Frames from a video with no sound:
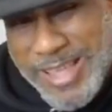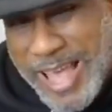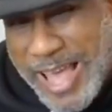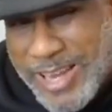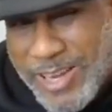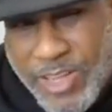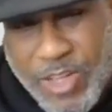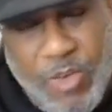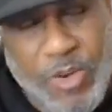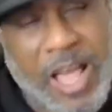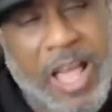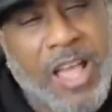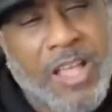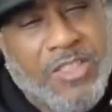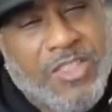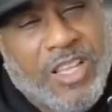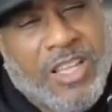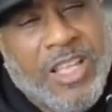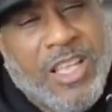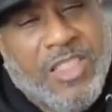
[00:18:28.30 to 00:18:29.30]
got to go to
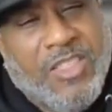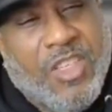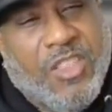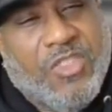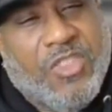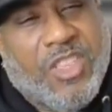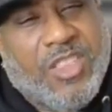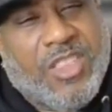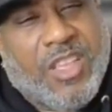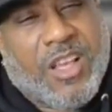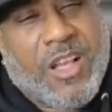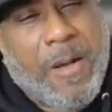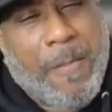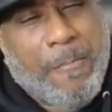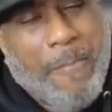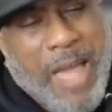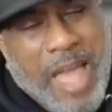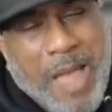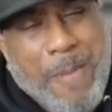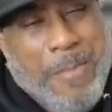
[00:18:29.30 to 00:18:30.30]
the, the, the, the
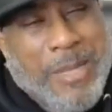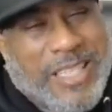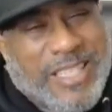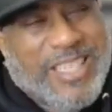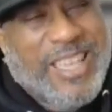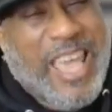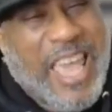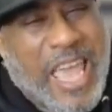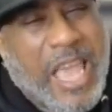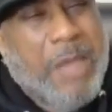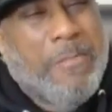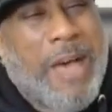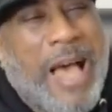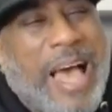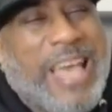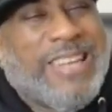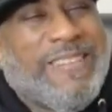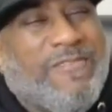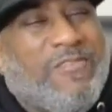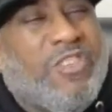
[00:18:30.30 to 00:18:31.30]
commandments came
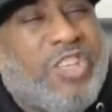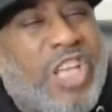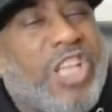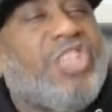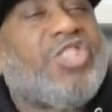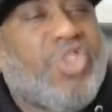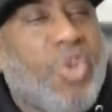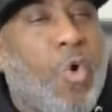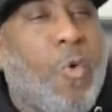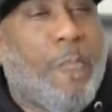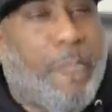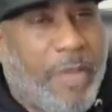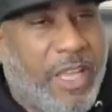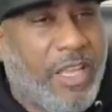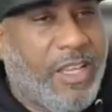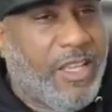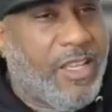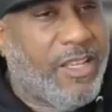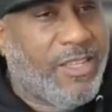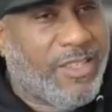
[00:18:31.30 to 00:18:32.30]
out of
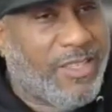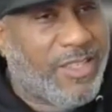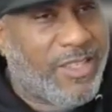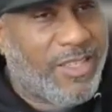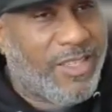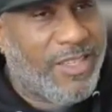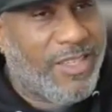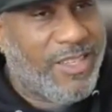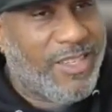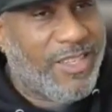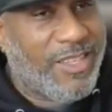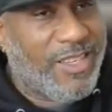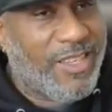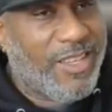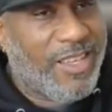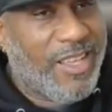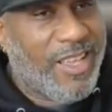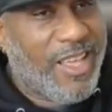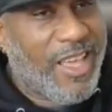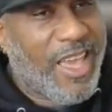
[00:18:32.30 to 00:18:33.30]
disobedience
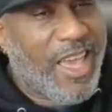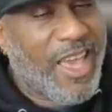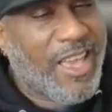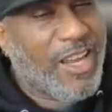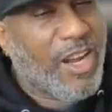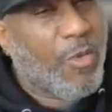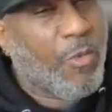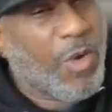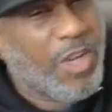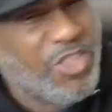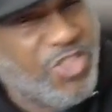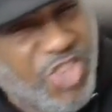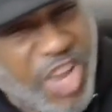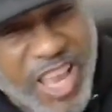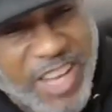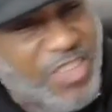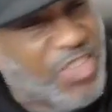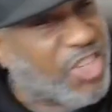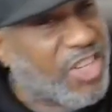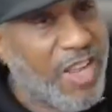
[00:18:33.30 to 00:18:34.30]
and a
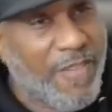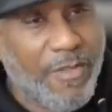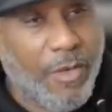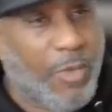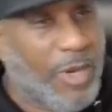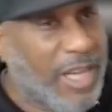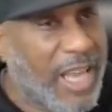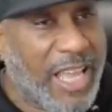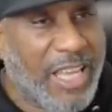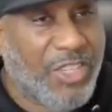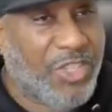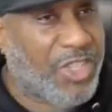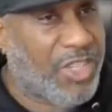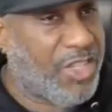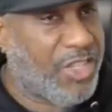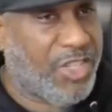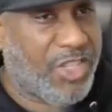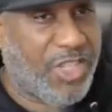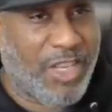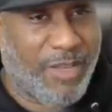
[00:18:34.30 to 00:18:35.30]
rejection of the
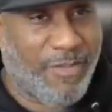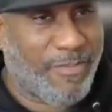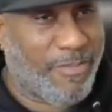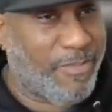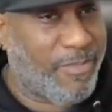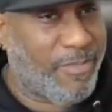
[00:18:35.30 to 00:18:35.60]
relationship.